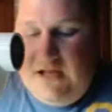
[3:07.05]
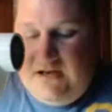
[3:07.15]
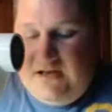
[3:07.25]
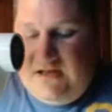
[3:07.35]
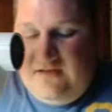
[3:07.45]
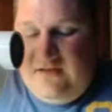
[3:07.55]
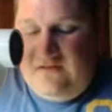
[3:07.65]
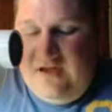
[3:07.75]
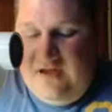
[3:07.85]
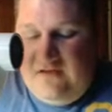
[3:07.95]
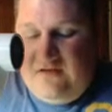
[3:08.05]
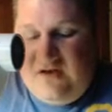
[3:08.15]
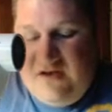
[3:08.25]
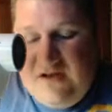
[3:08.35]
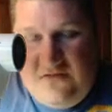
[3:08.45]
And in this case,
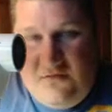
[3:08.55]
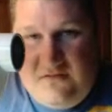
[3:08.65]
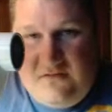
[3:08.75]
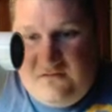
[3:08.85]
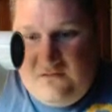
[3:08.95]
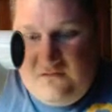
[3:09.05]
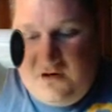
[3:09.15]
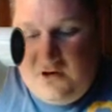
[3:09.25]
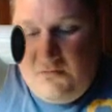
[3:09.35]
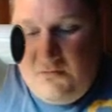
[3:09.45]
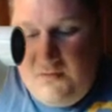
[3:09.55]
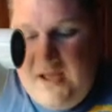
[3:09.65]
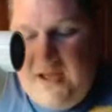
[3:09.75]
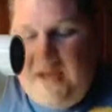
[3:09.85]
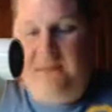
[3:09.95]
neither one of these is going to go
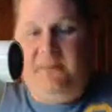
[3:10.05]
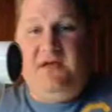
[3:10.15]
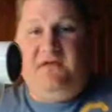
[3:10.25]
away.